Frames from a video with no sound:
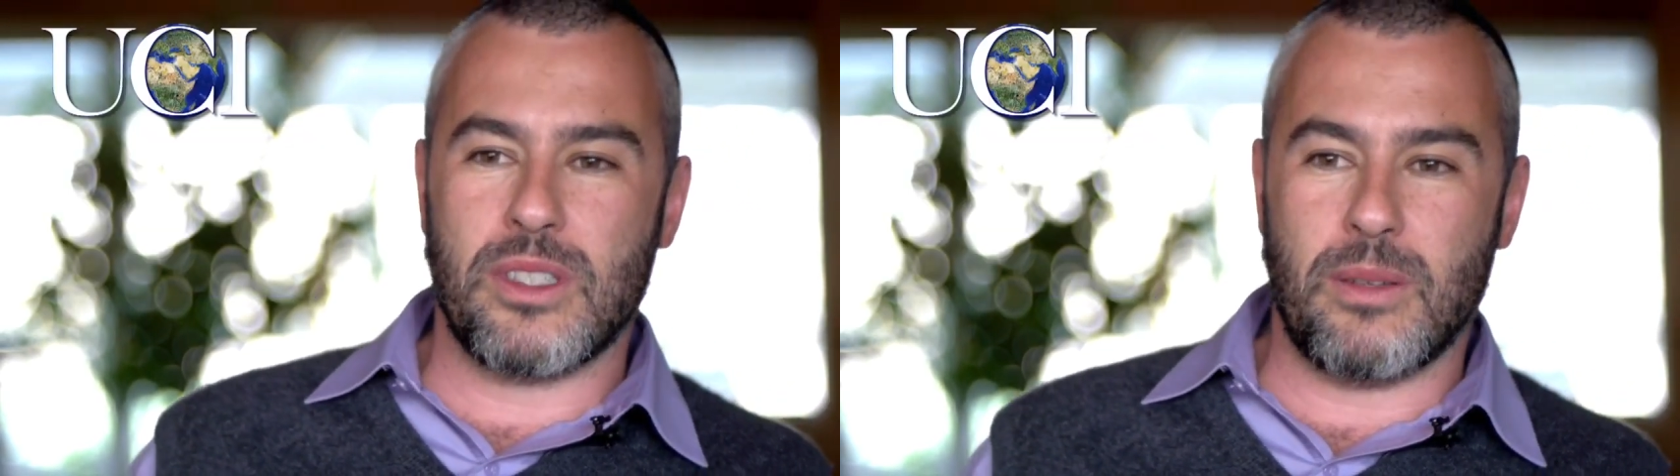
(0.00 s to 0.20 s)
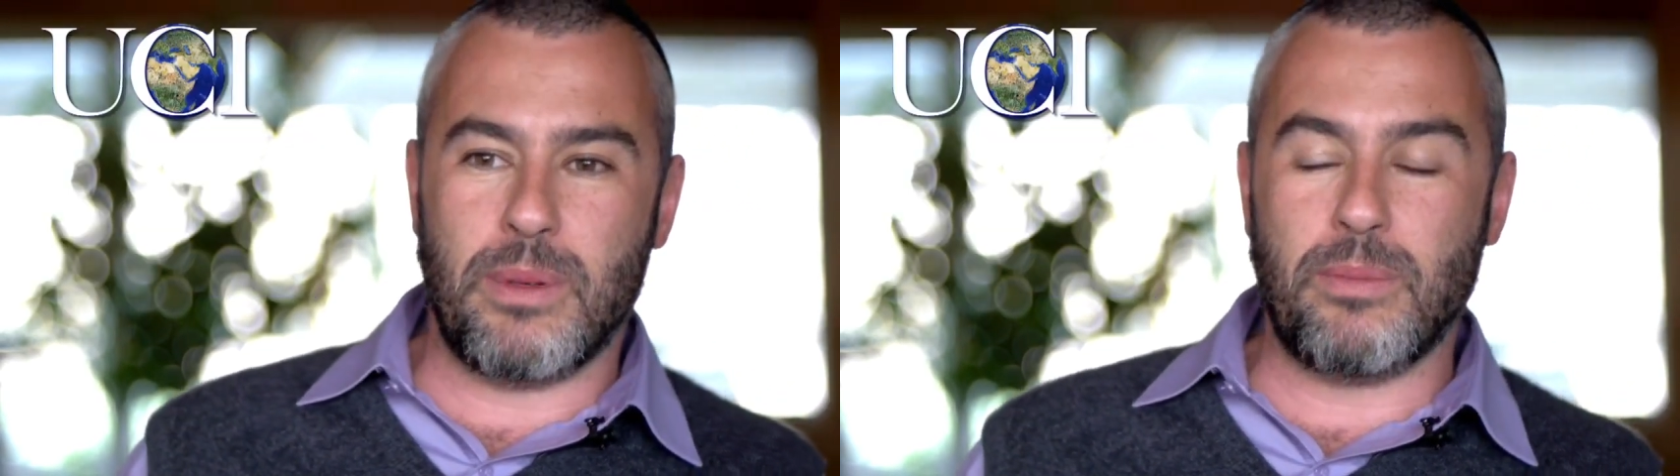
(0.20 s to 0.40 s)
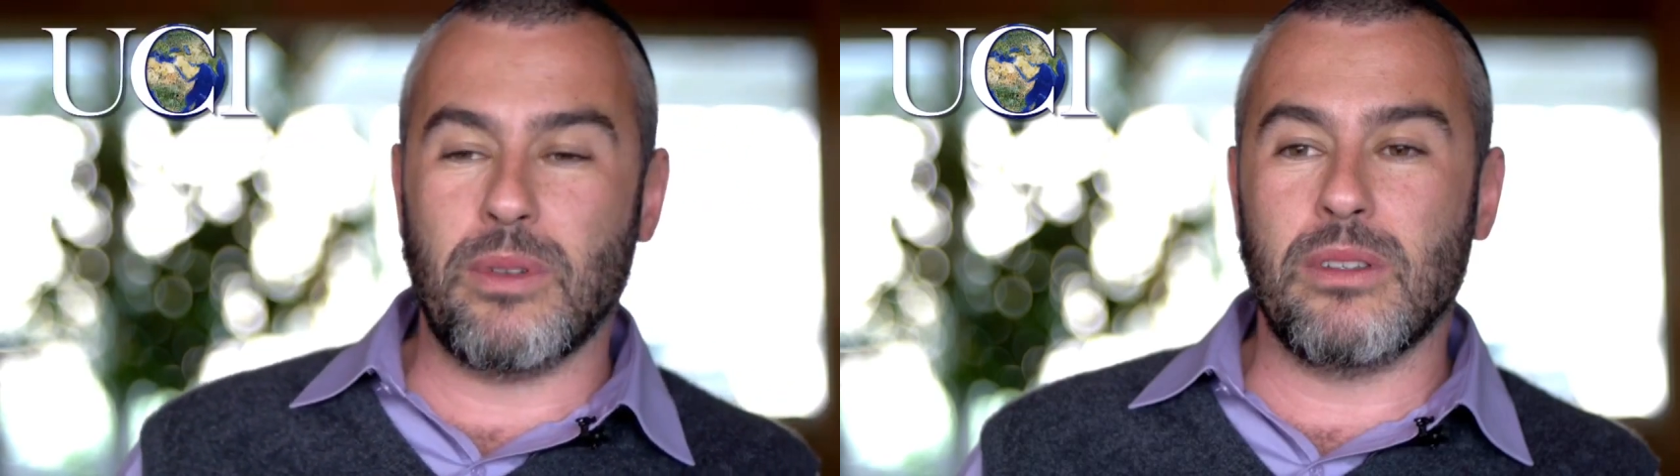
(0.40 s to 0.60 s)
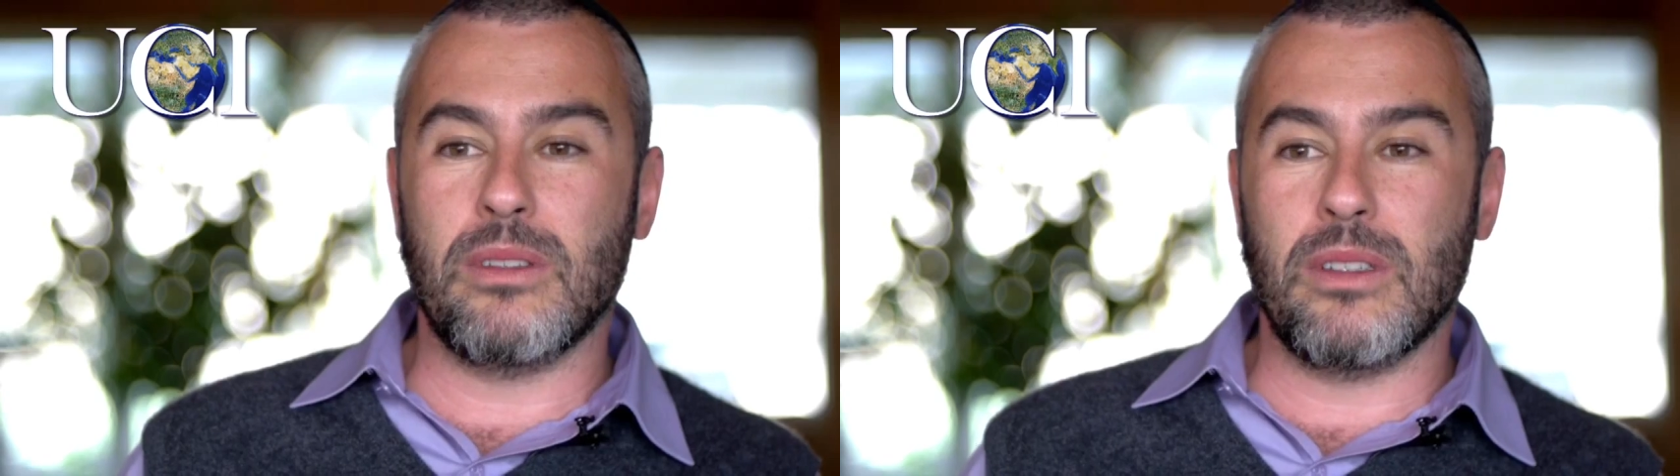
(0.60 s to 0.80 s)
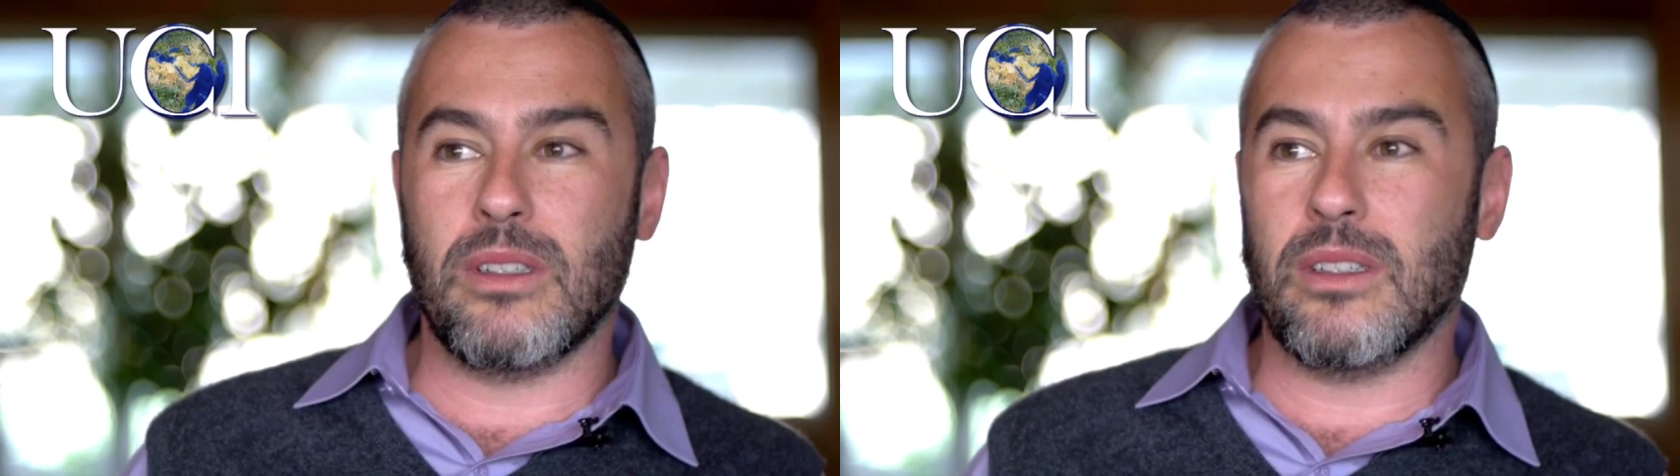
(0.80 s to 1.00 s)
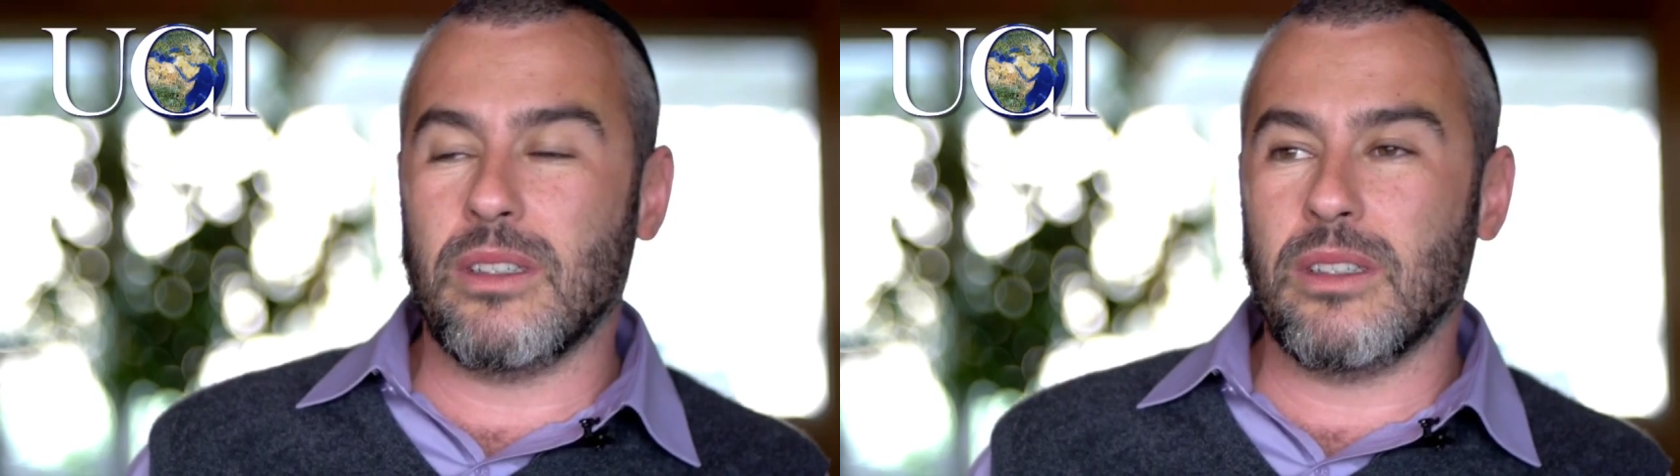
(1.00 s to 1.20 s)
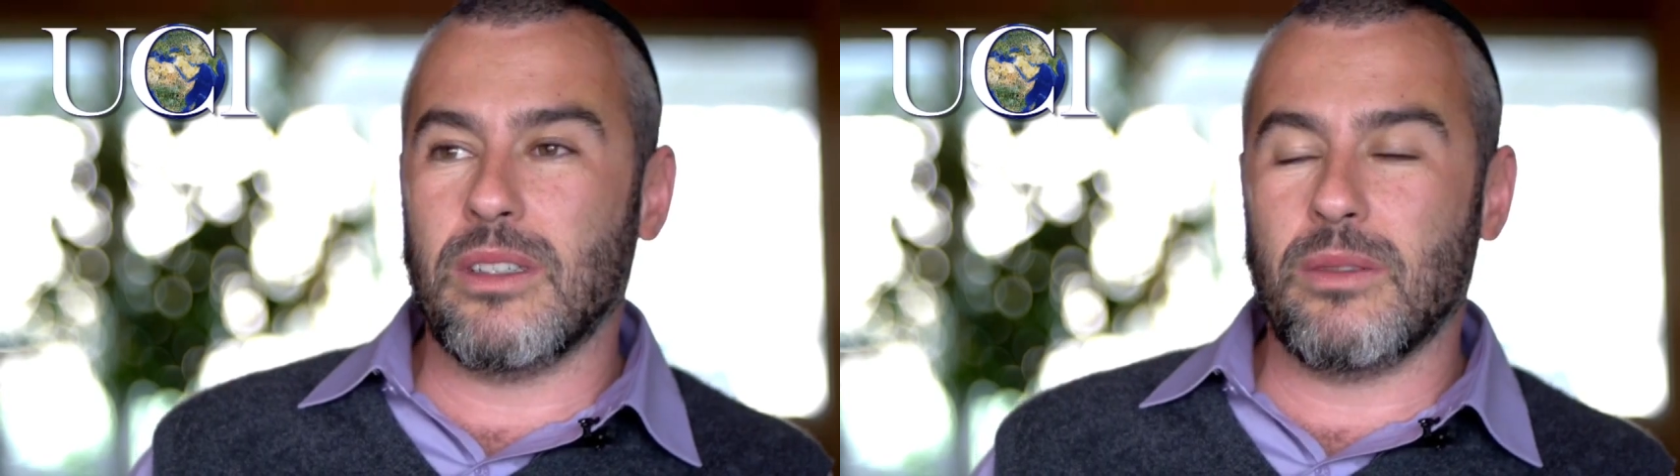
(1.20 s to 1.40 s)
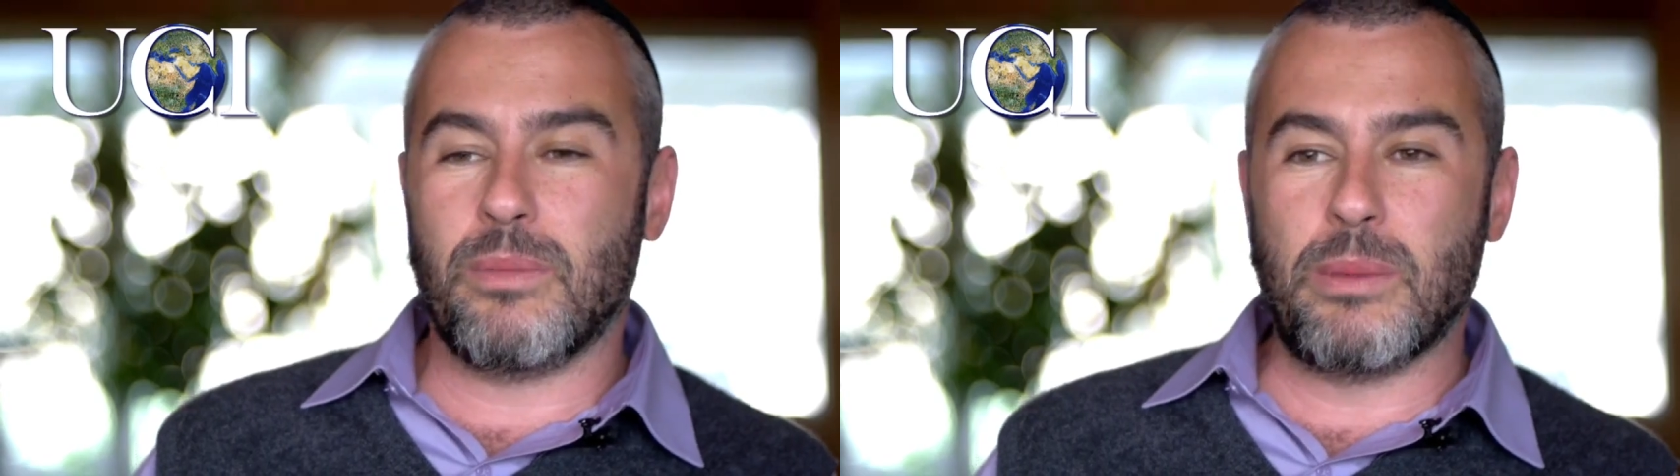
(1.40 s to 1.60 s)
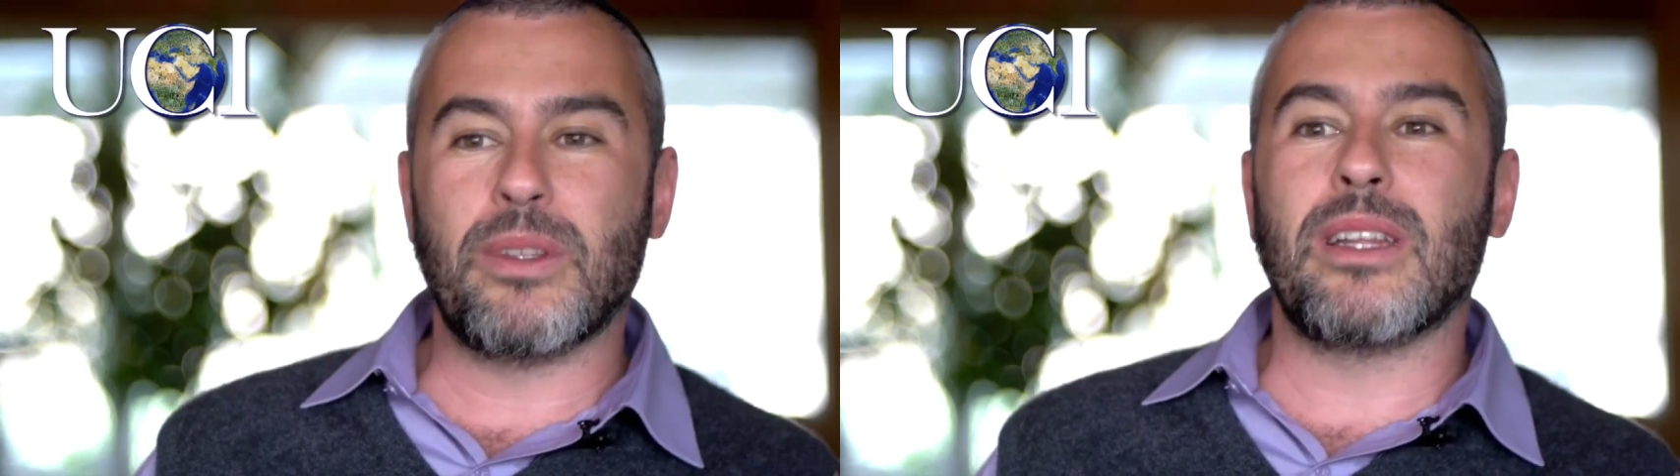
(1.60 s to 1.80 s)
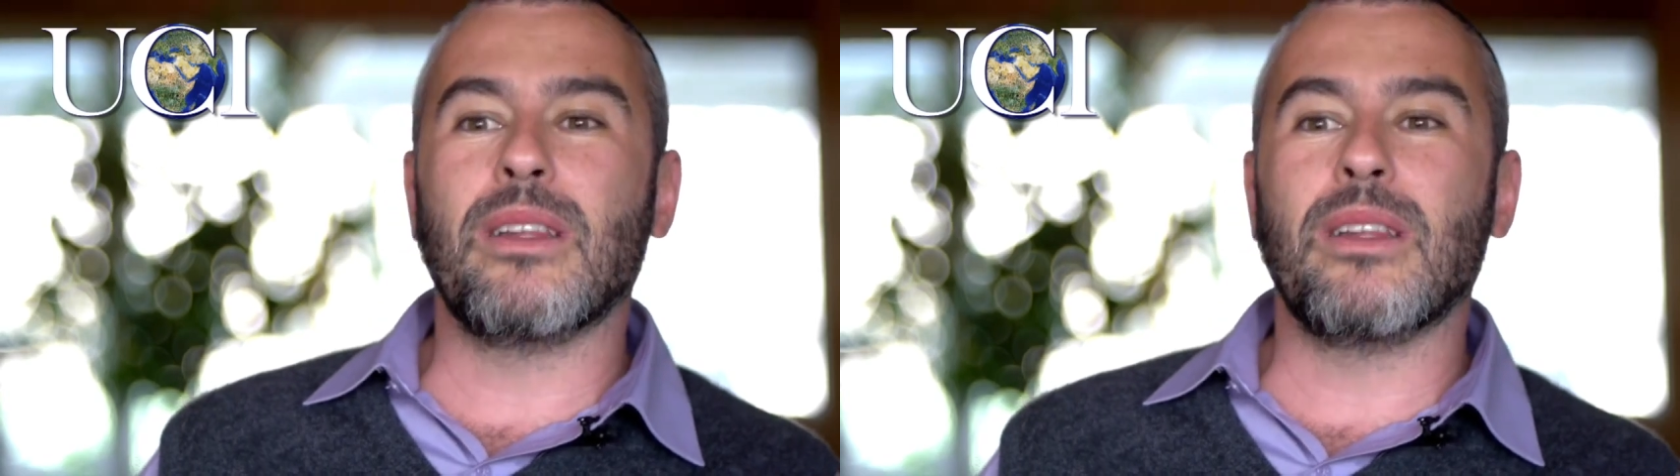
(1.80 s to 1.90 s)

that people that